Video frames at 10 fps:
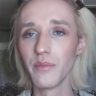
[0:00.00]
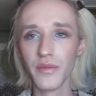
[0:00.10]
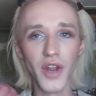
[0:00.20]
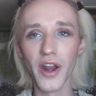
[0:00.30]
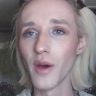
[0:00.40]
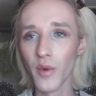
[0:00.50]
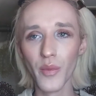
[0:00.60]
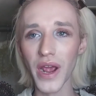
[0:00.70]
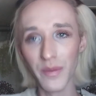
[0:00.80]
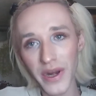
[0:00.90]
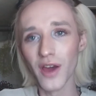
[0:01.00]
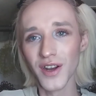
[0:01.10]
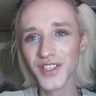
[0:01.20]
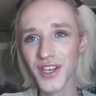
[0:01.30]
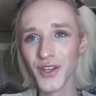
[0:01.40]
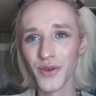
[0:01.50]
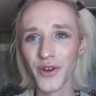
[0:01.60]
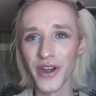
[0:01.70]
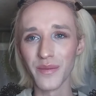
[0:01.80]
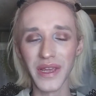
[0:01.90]
not a humble brag, but I honestly do. You
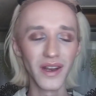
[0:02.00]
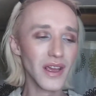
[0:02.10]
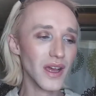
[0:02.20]
know what I mean?